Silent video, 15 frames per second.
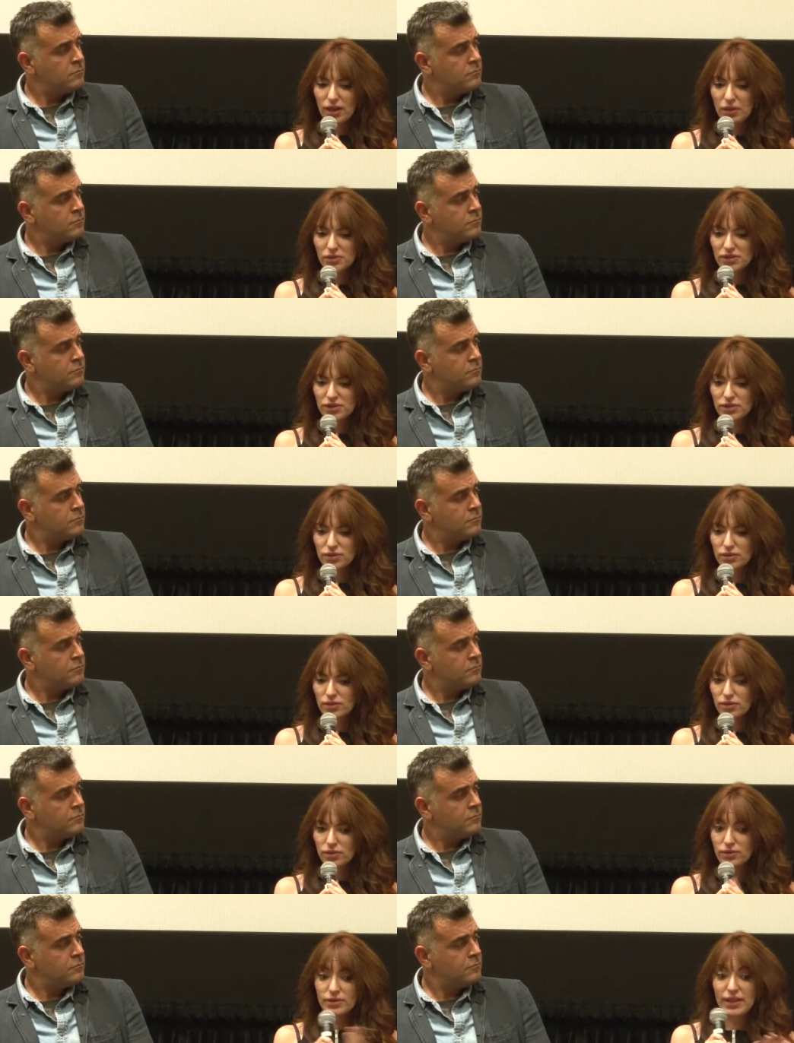Speaker 1: I was
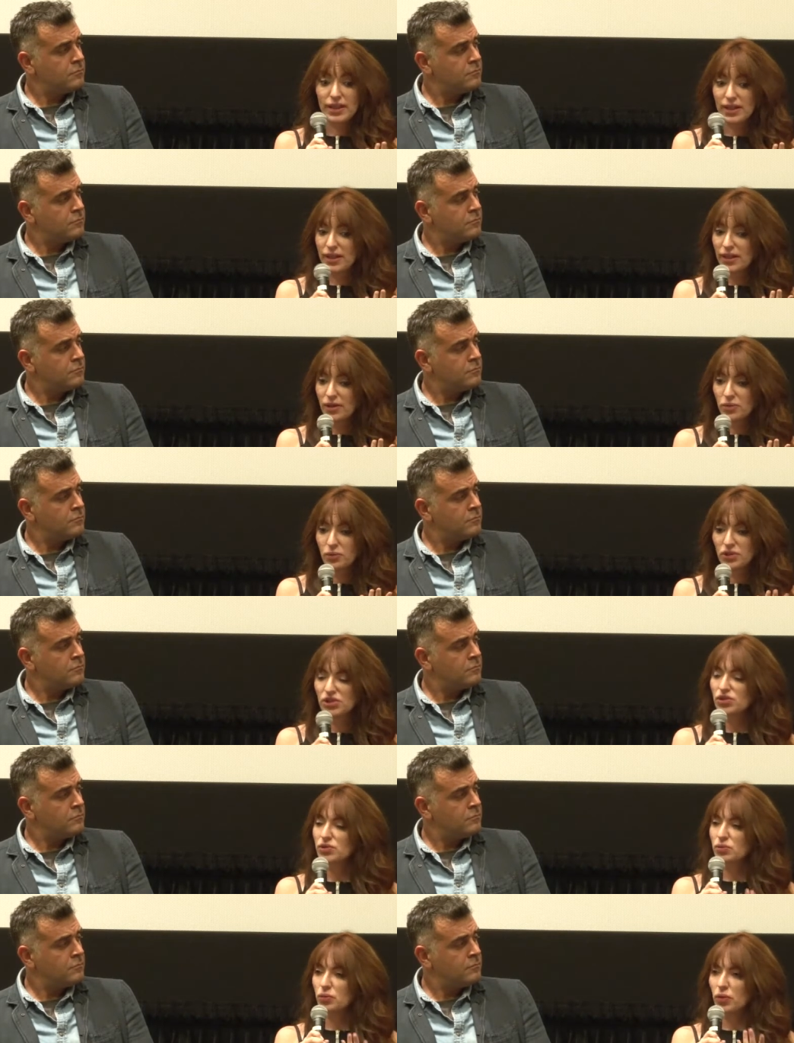thinking
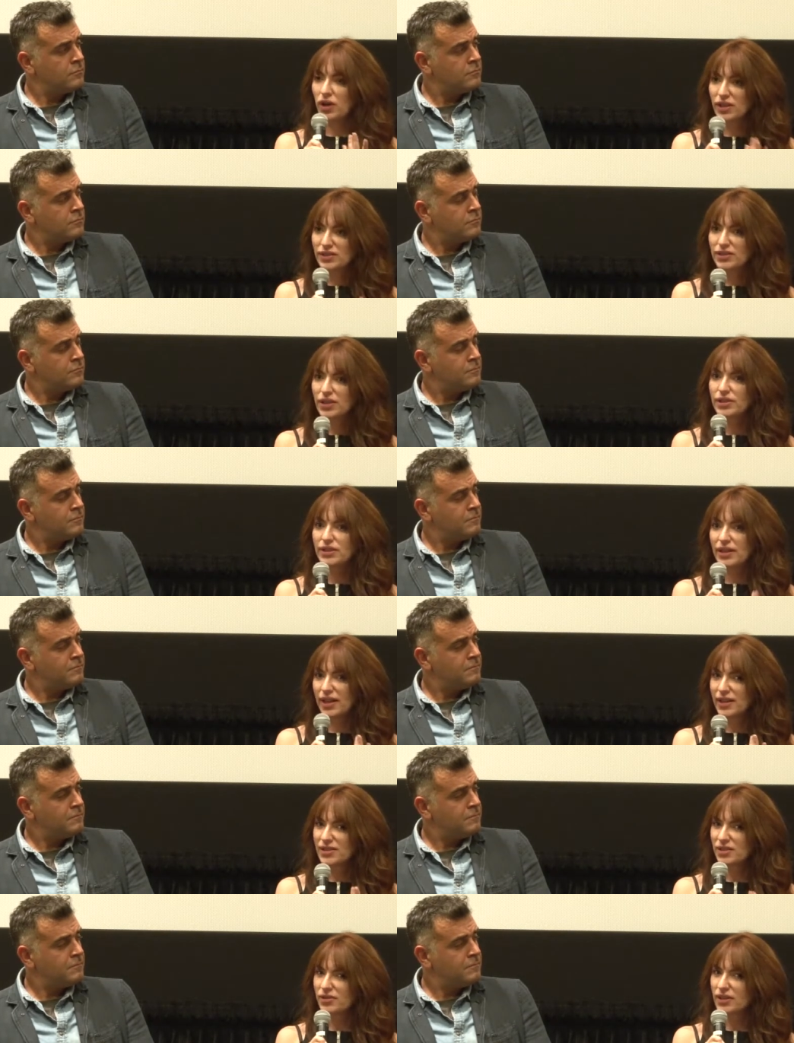which ones are
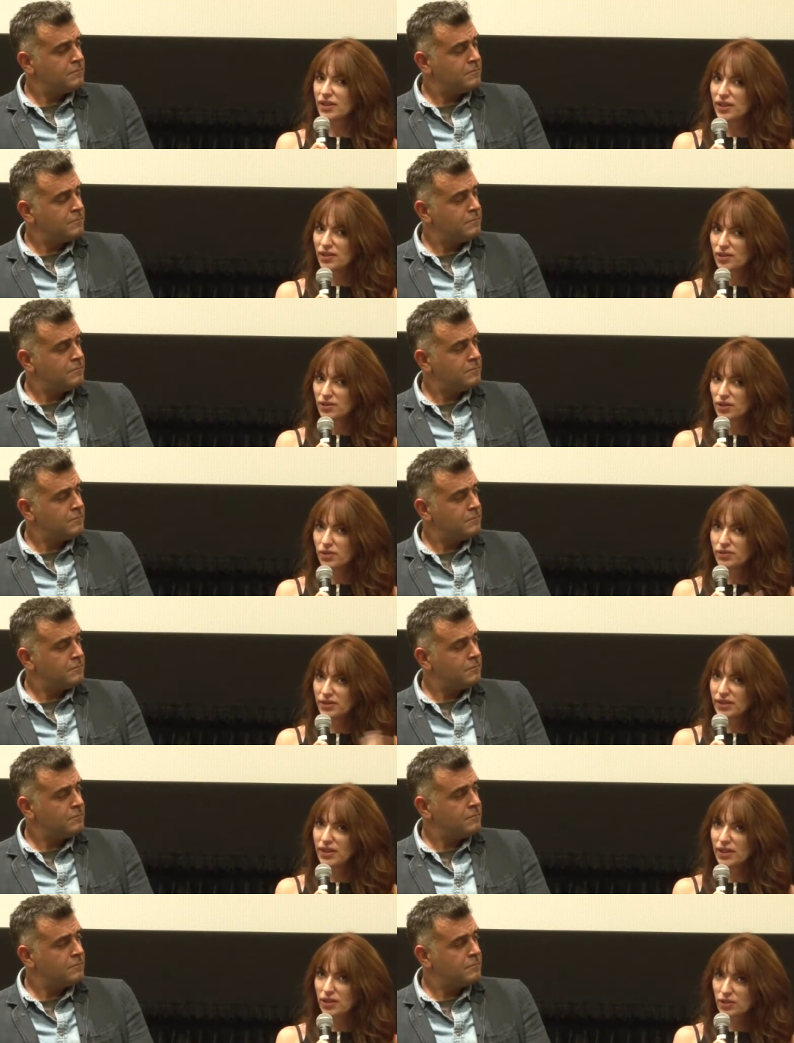the eyes of a kill
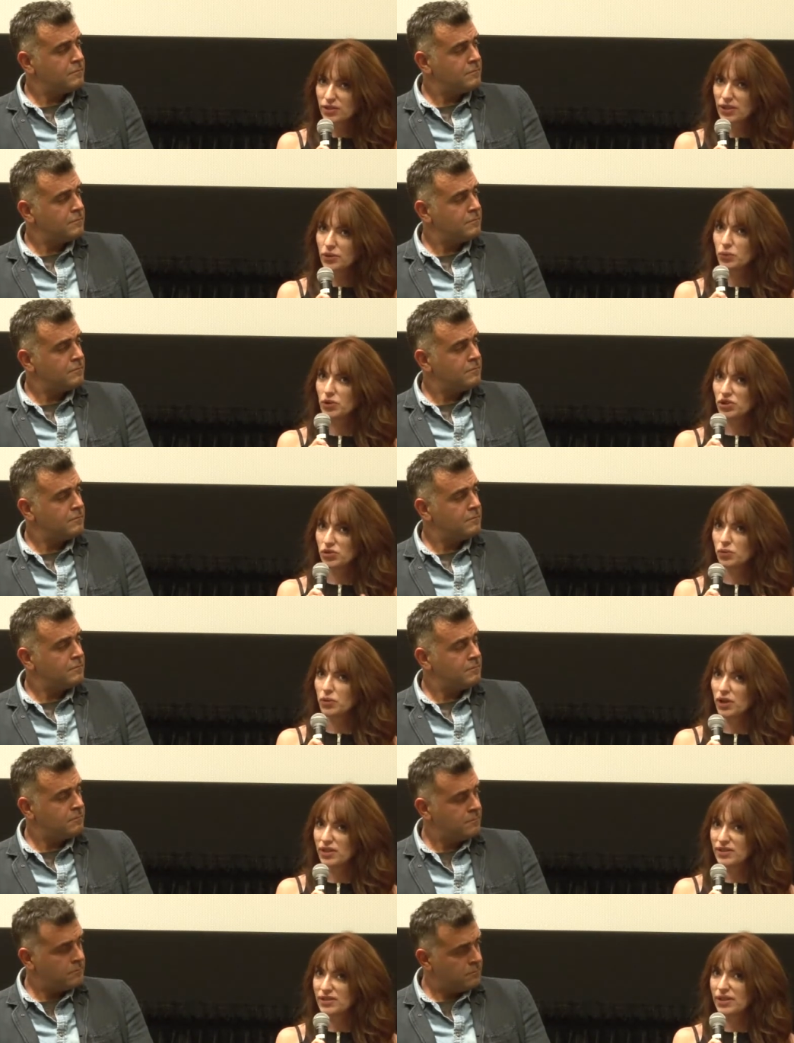of the killer and which
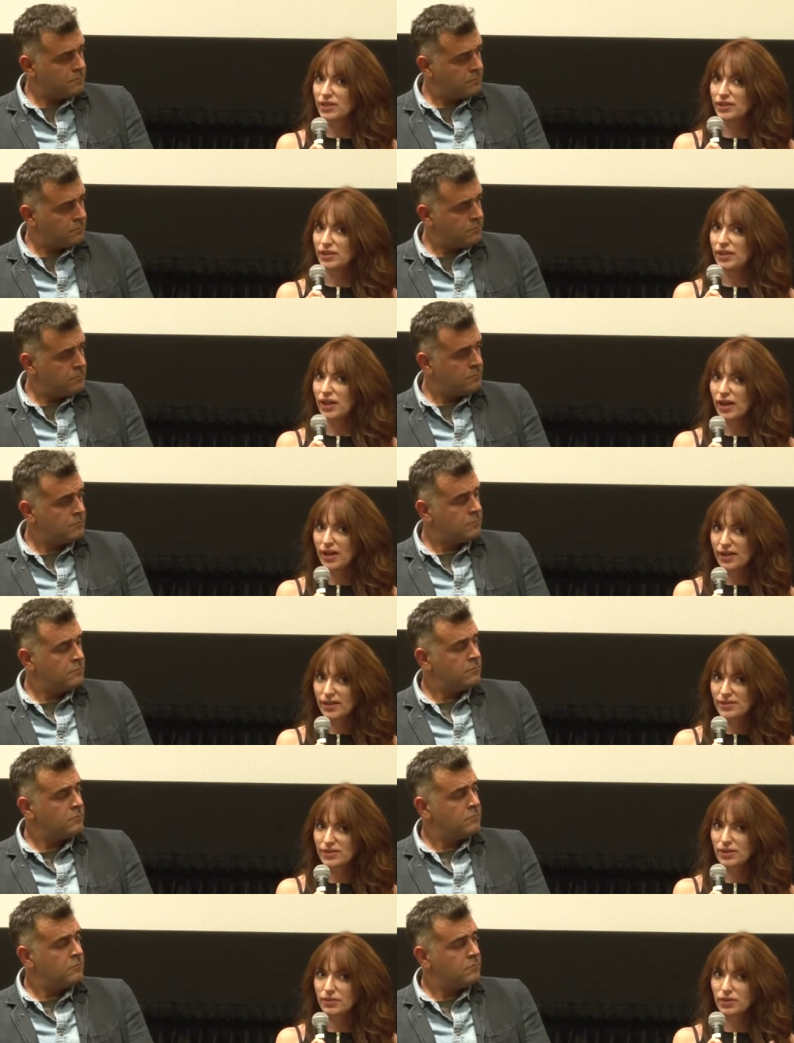ones are the
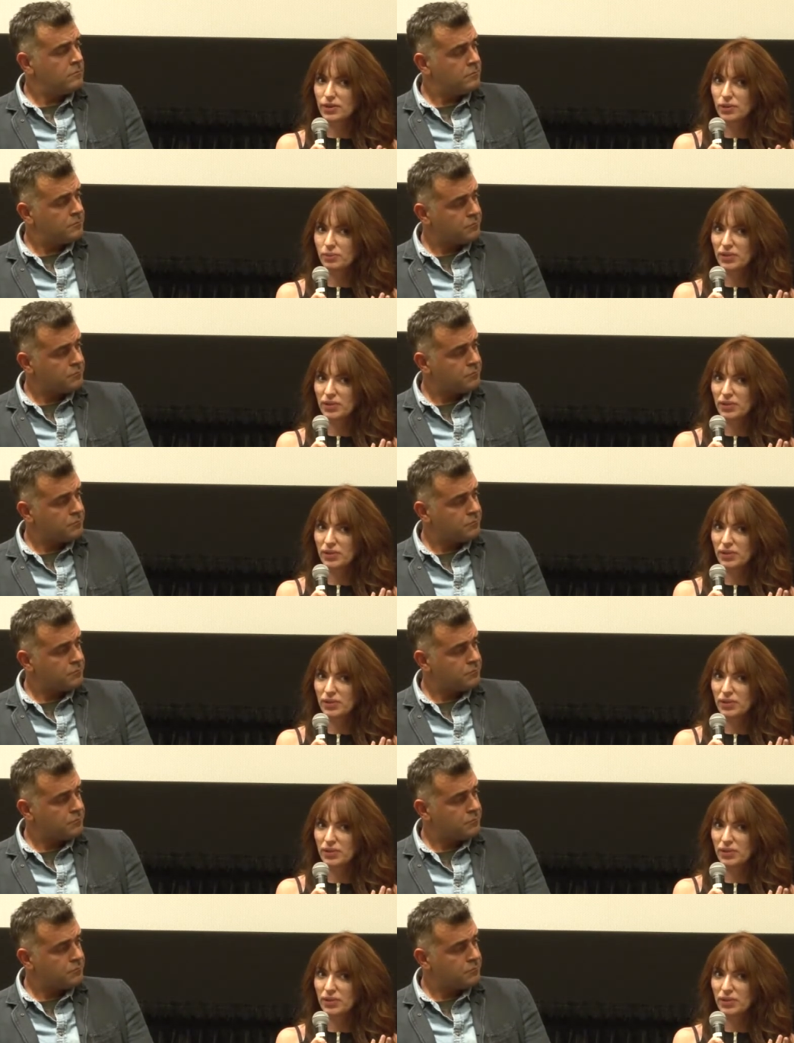eyes of the